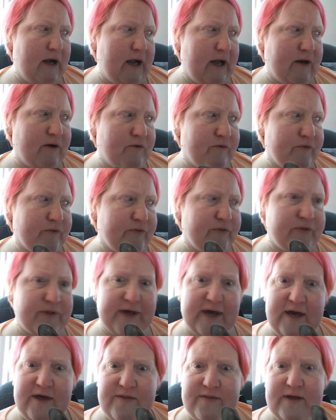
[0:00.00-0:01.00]
I don't
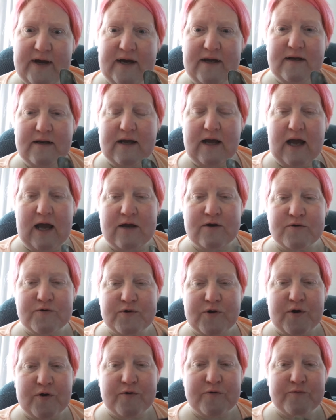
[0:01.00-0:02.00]
think that. I
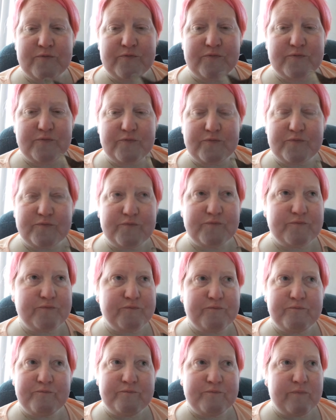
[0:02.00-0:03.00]
don't know.
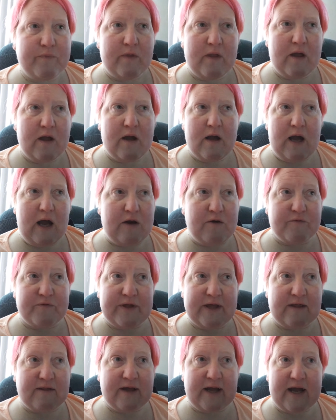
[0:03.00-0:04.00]
I don't
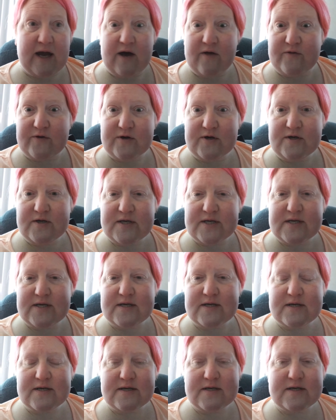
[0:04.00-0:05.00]
think like others.
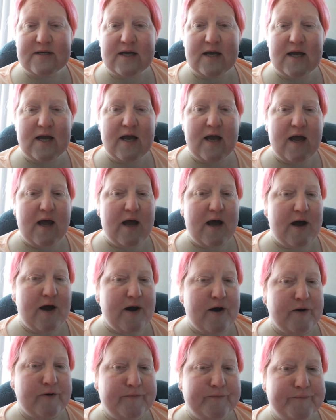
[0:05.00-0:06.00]

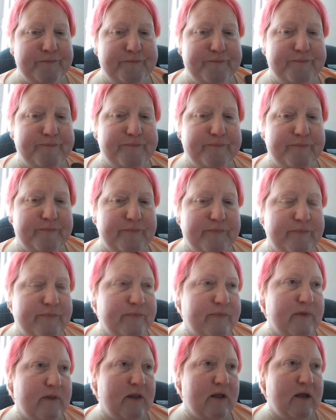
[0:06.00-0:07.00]
Um,
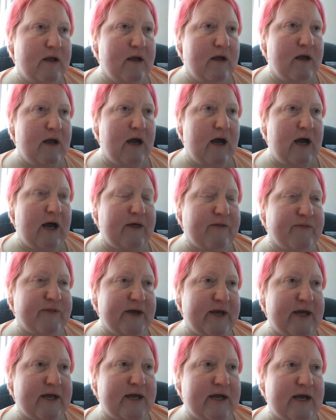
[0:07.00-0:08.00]
I
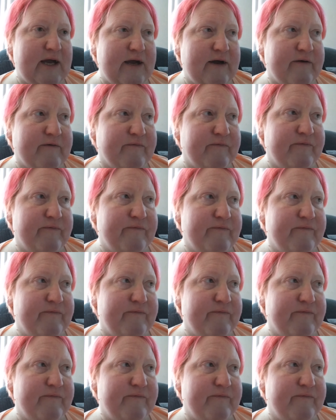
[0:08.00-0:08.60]
think if